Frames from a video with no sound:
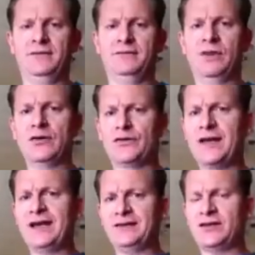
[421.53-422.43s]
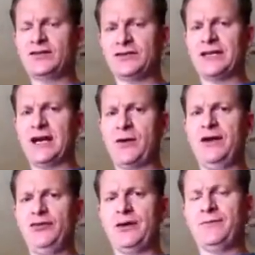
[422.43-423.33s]
Most things that are
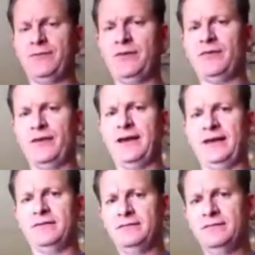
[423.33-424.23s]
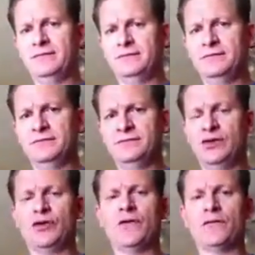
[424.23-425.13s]
scary you can see.
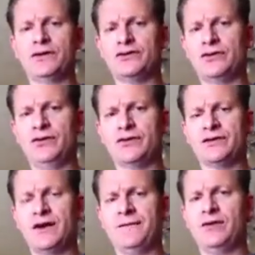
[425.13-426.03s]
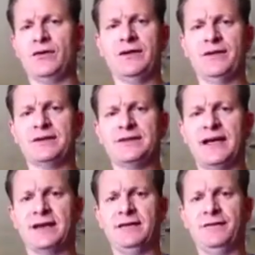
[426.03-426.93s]
Don't overinsure yourself. Don't live in a
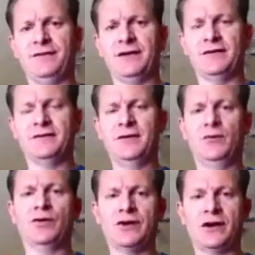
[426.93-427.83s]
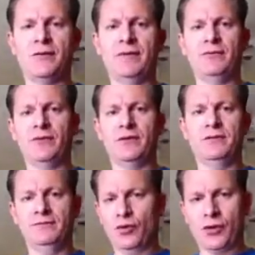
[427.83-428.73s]
cycle of fear. We'll talk
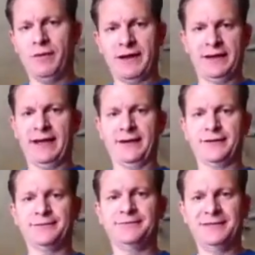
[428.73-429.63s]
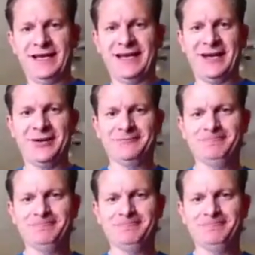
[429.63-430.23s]
about more about it later. Take care.